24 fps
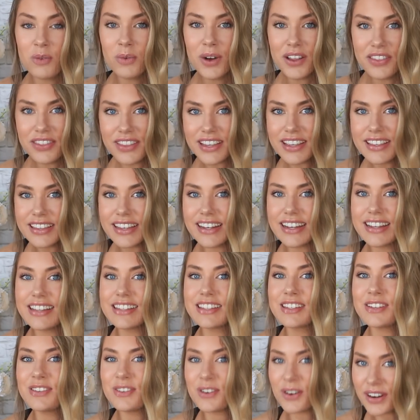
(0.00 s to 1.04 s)
One thing that
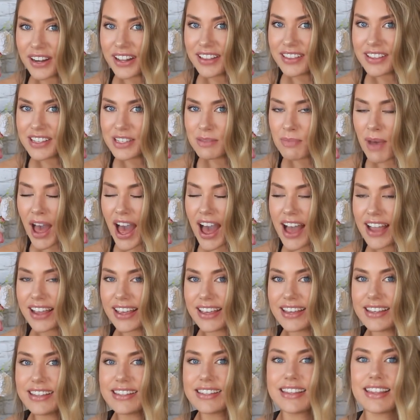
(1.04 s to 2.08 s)
is not in this
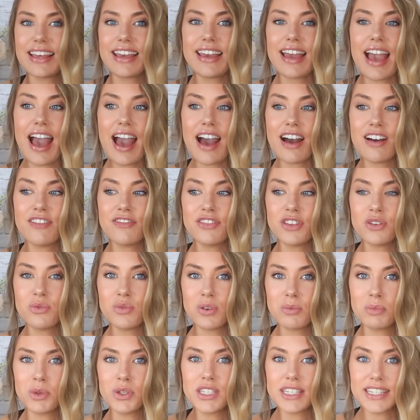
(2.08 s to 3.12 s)
bag is they have the
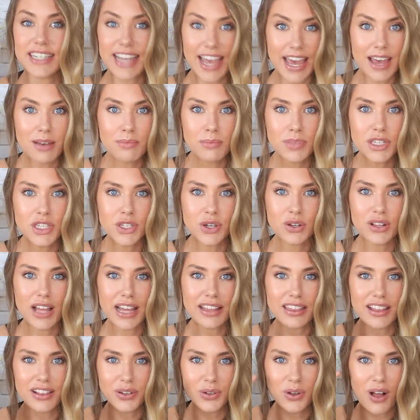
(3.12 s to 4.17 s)
Rimmel stamps, so
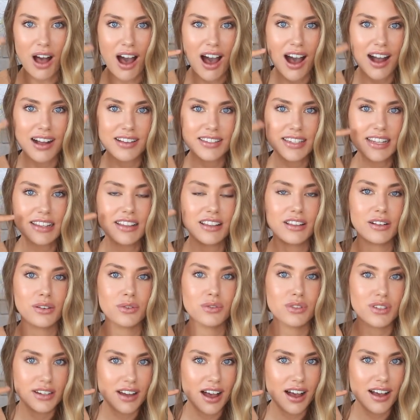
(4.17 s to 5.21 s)
like the little hearts and the
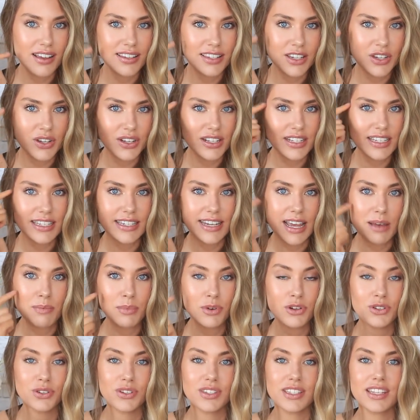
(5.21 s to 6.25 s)
little stars that you can
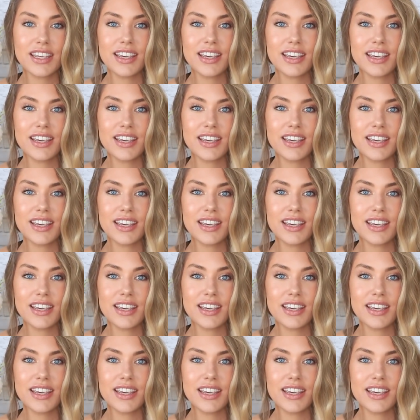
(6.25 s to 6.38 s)
stamp onto your